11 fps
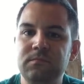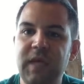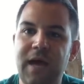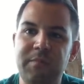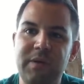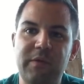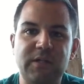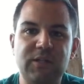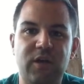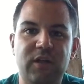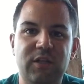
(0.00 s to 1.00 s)
Yeah, maybe I'll
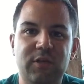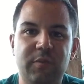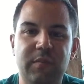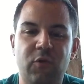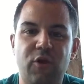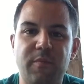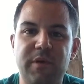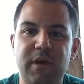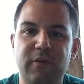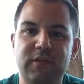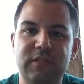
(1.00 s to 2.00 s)
talk a little bit more
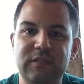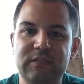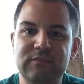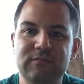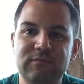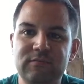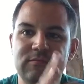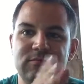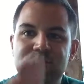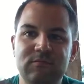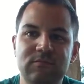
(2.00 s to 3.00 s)
about
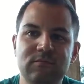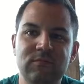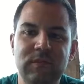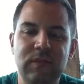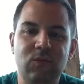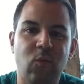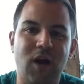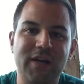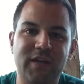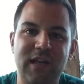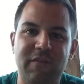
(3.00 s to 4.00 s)

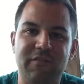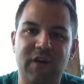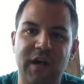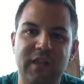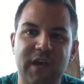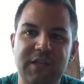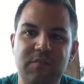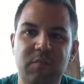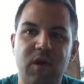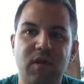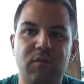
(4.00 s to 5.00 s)
walking that fine line
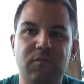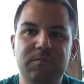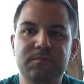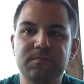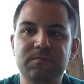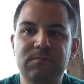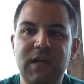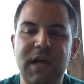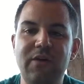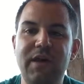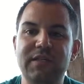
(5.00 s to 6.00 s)
tomorrow.
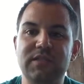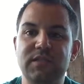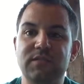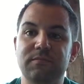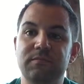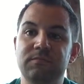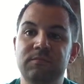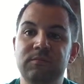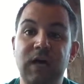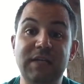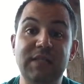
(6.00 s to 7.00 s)
Anyways,
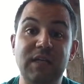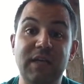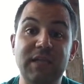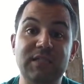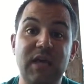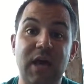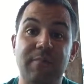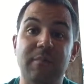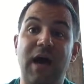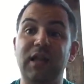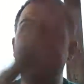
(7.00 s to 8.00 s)
until next
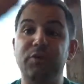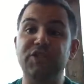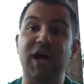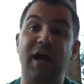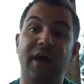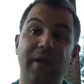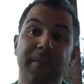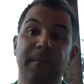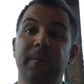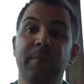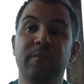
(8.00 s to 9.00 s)
time, à la prochaine.
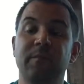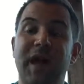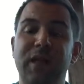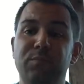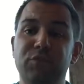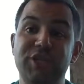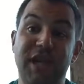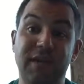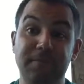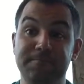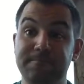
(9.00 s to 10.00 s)
À la
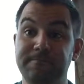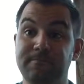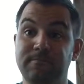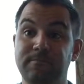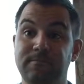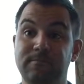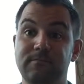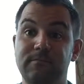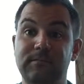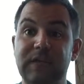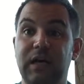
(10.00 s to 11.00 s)
prochaine.
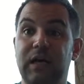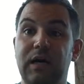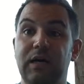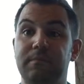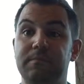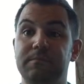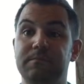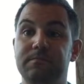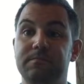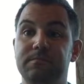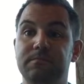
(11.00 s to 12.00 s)

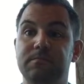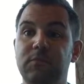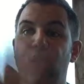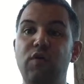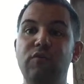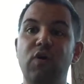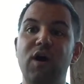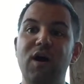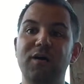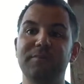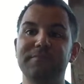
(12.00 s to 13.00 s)
Au revoir.